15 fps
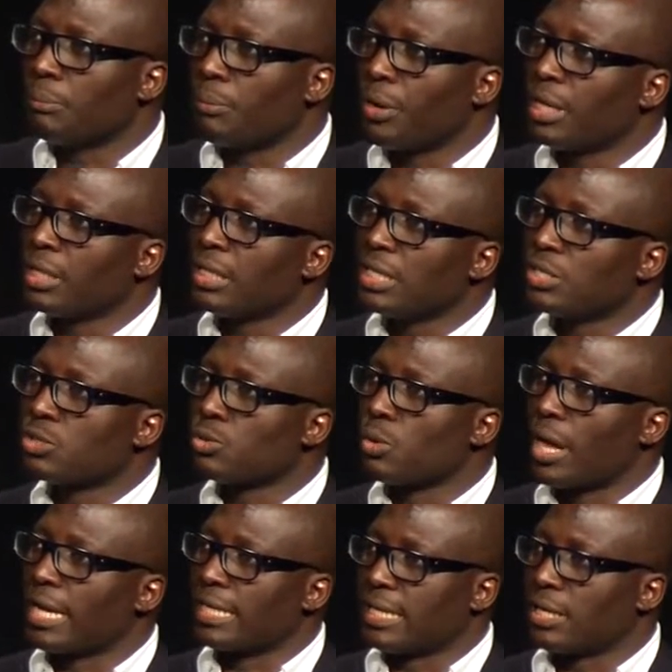bring these
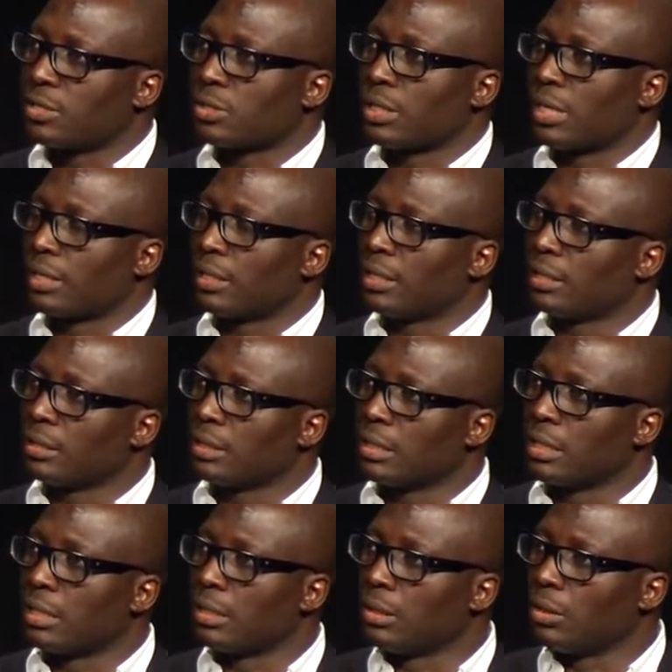two ideas together,
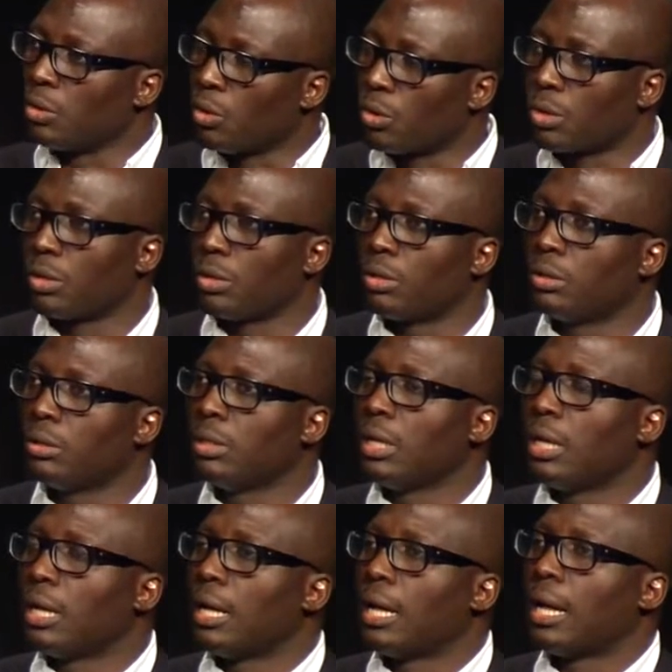the local
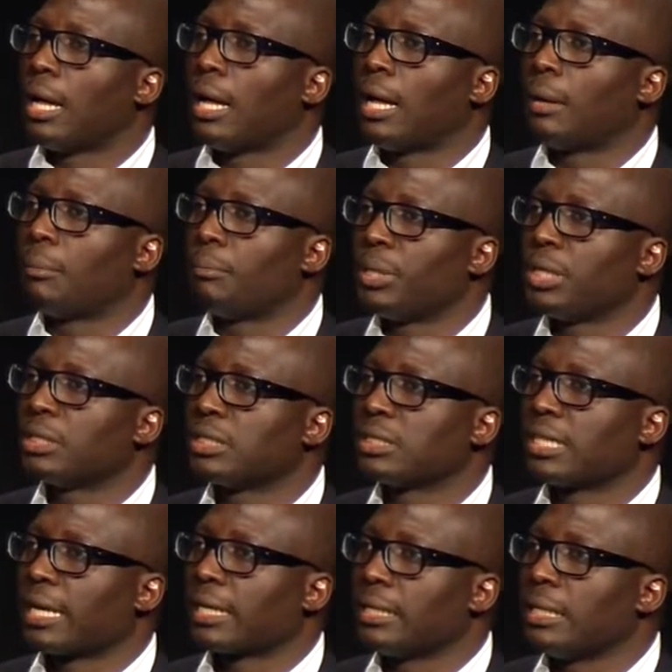
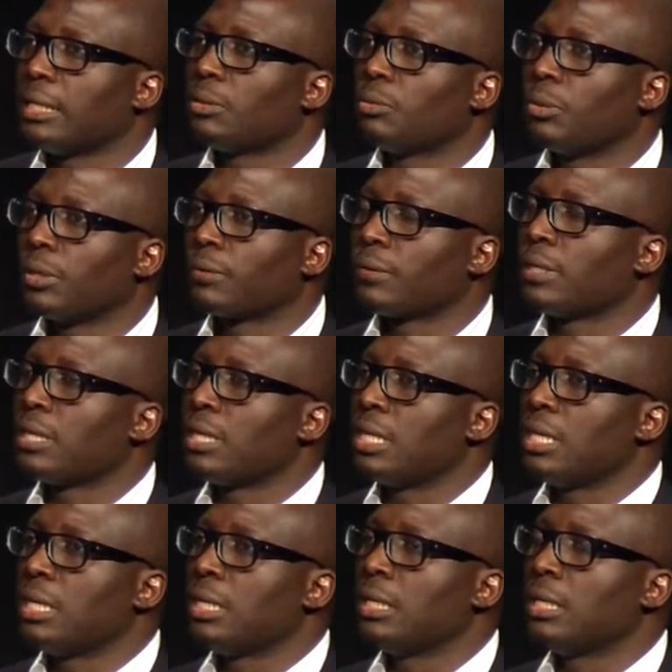building technique with
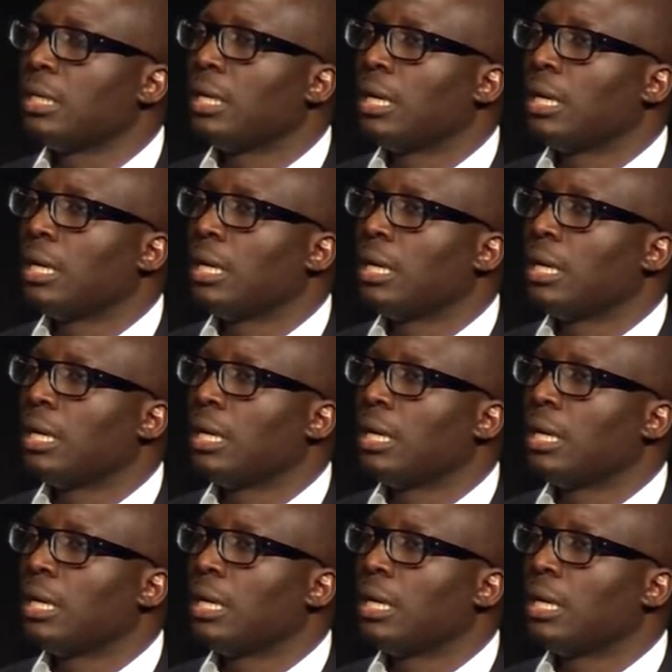the